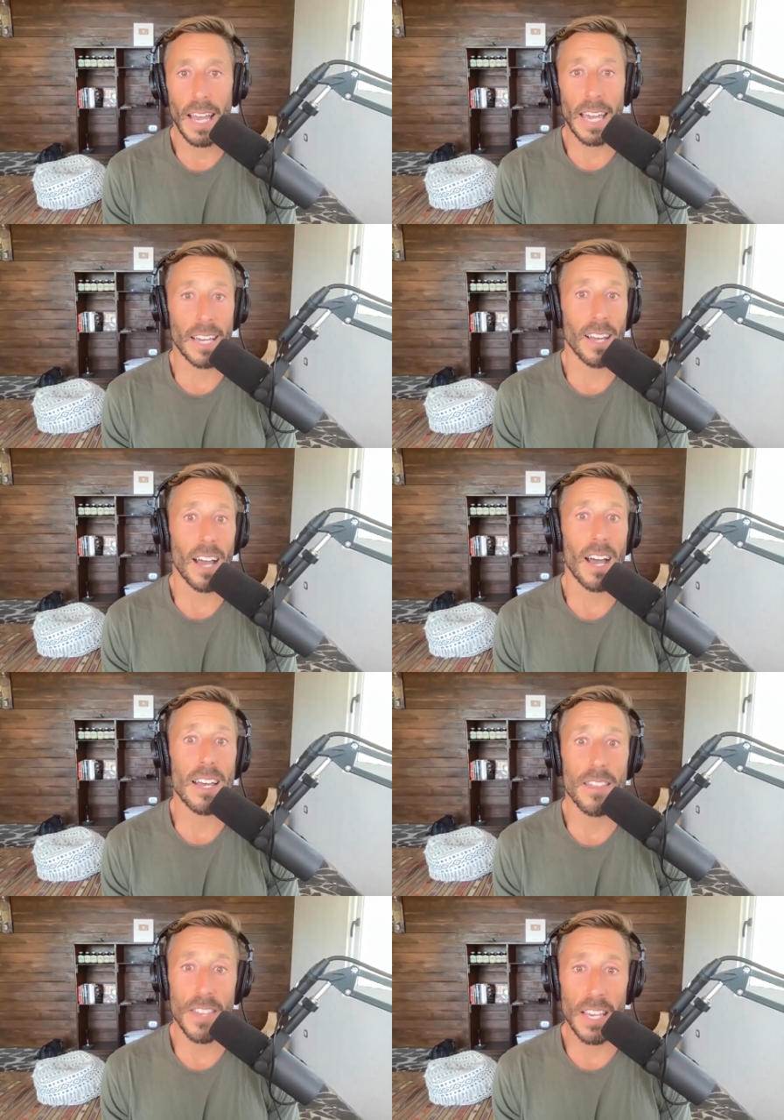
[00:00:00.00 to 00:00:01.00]
And
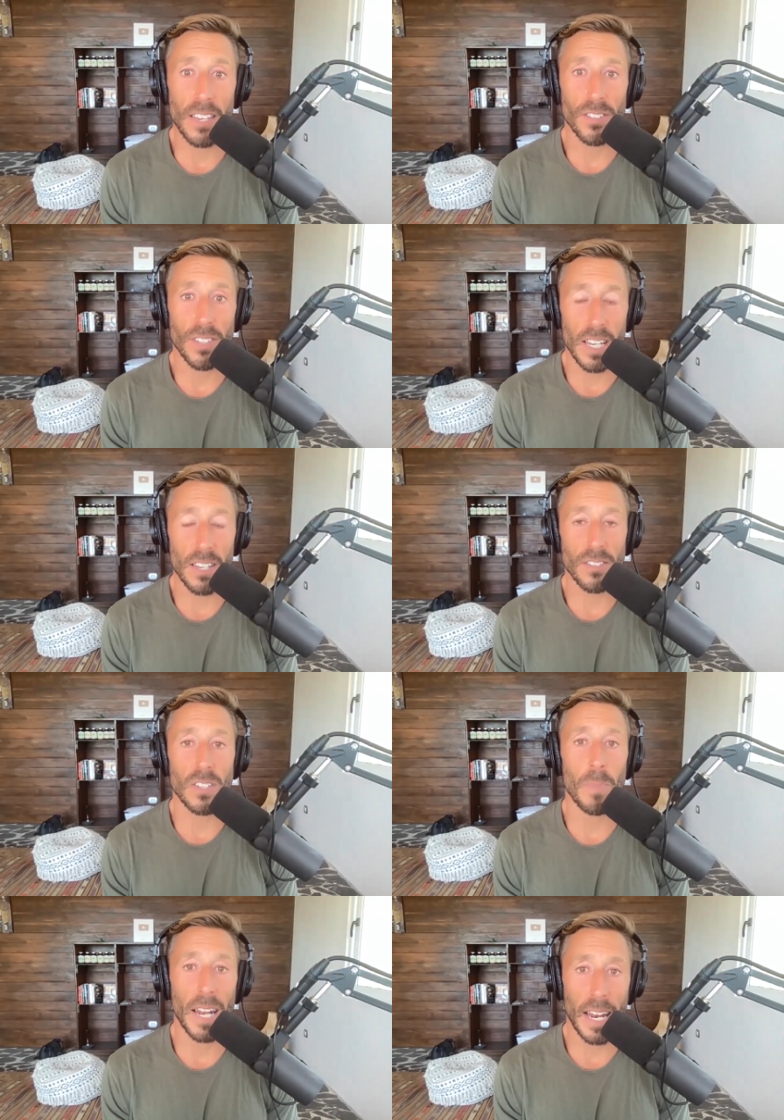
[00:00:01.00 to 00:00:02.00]
these studies,
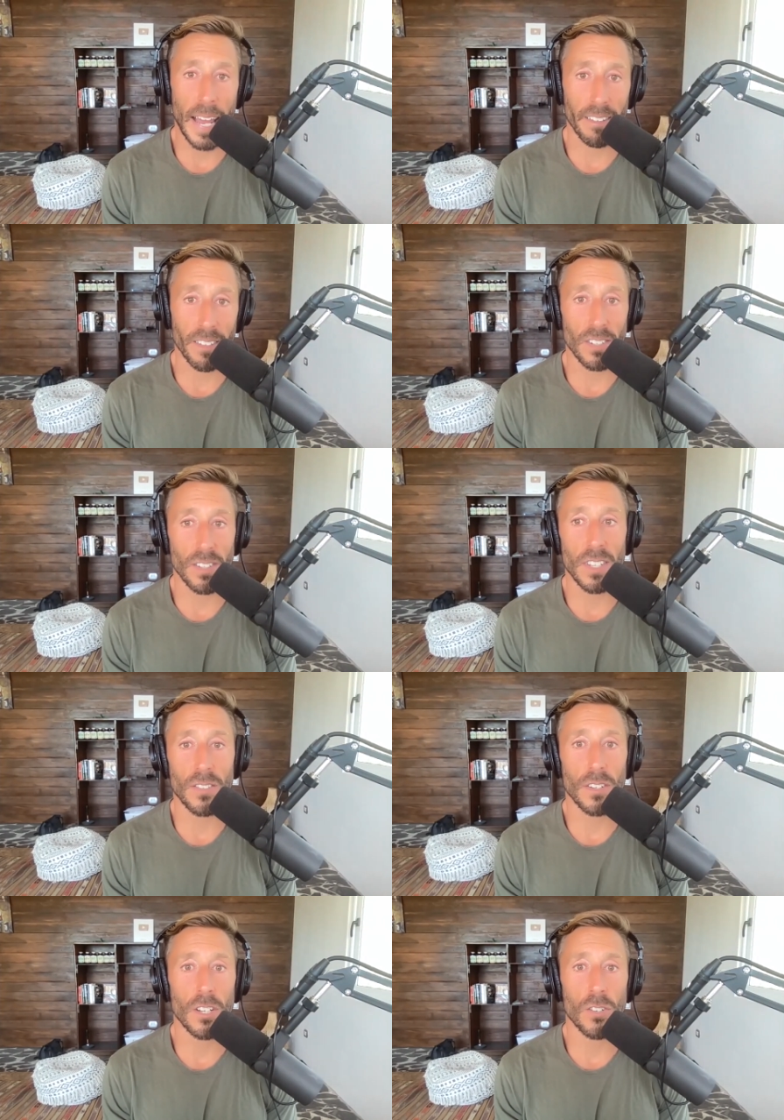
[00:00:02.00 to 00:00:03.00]
this meta analysis,
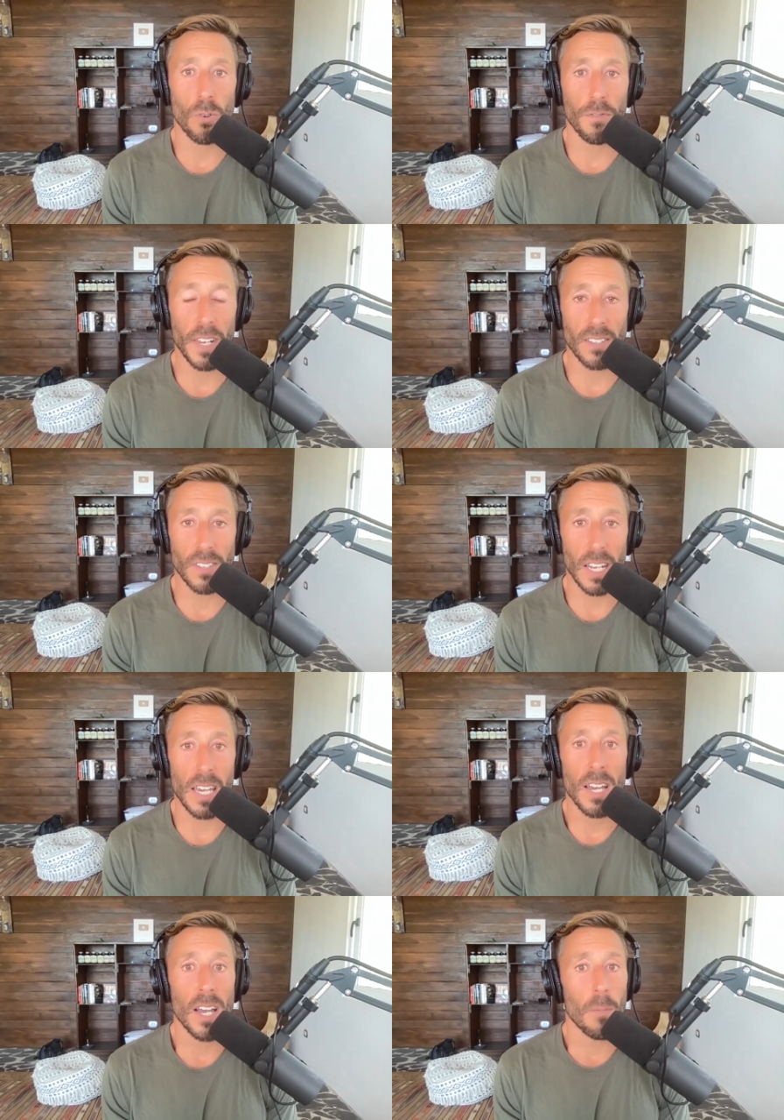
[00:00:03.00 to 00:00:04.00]
this controlled feeding study,